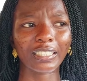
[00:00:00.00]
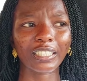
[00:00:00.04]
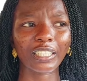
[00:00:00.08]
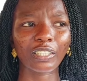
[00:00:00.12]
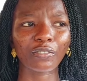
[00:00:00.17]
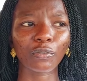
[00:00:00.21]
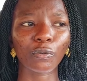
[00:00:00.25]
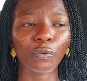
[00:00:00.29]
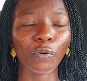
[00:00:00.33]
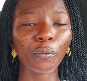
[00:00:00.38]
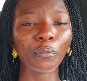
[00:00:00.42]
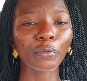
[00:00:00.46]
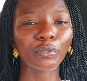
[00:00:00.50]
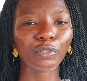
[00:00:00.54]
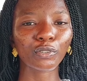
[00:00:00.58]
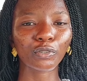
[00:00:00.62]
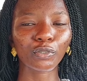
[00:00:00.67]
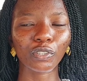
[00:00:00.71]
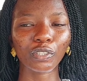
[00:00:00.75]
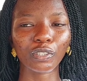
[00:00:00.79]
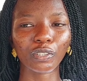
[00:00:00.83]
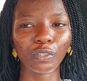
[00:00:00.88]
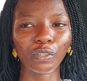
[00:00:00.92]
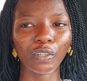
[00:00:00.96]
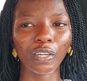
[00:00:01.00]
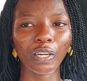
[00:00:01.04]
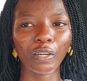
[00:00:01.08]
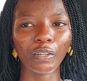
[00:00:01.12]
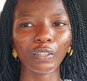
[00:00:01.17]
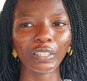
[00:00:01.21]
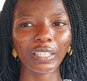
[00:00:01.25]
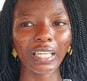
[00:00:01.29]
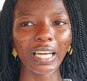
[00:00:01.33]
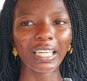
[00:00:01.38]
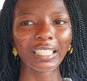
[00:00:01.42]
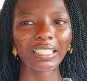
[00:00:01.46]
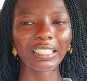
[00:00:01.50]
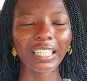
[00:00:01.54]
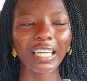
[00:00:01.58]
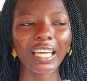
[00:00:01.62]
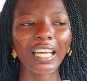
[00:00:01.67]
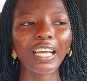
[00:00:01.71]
If you want me to do a tutorial on that